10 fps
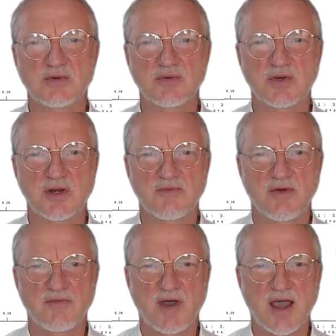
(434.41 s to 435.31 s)
2, 3, 4,
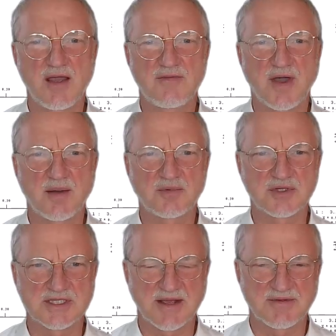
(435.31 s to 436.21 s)
5 up to
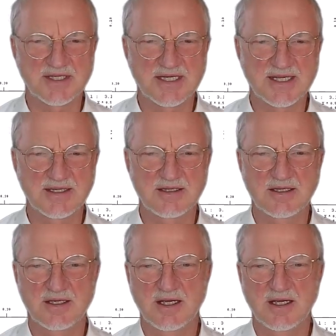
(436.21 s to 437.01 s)
17,